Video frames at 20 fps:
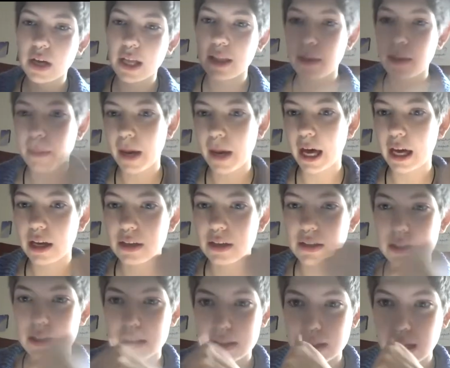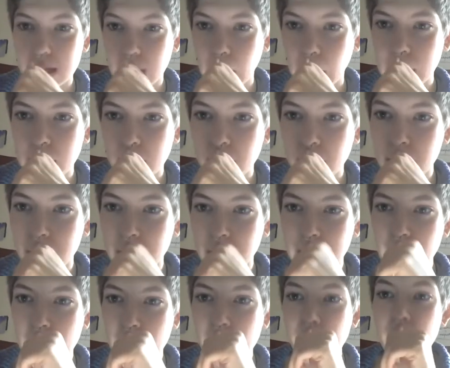and then back because he's staying in Duncan right
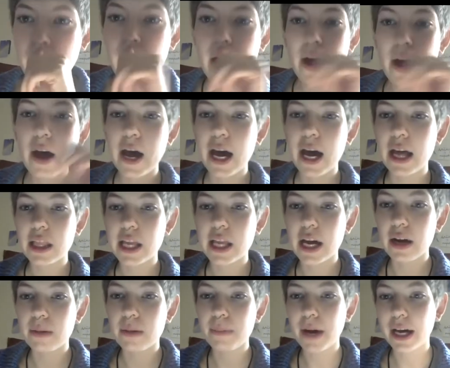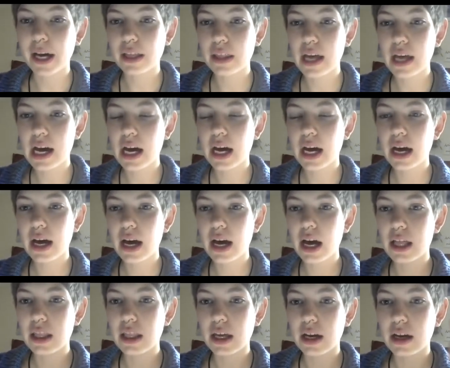now and then back there
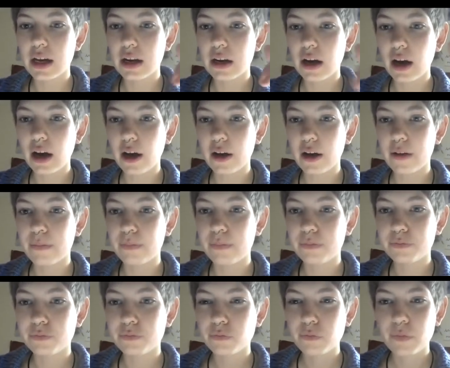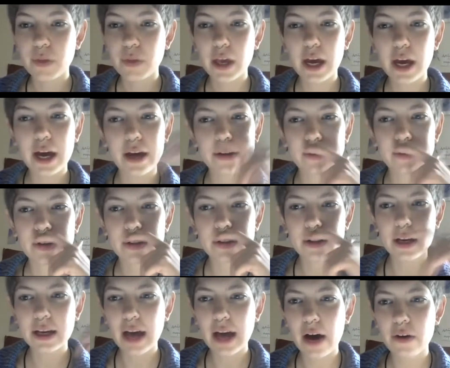and then um yeah
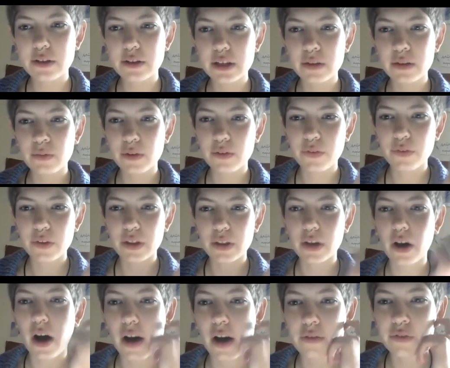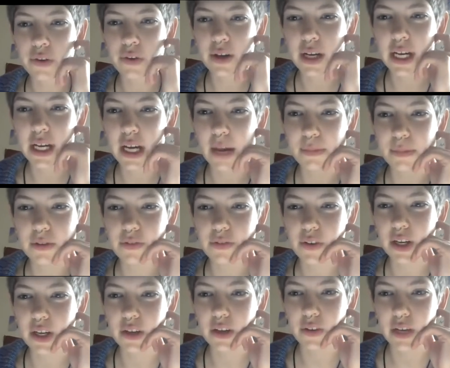lake cowichan was for the convoy up to
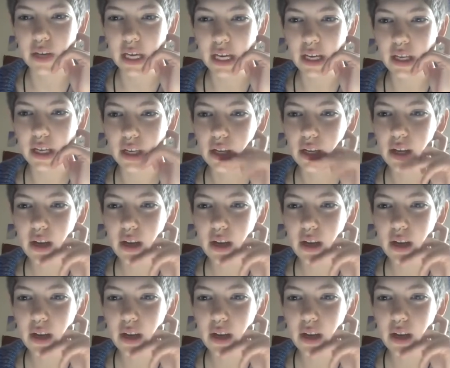fairy creek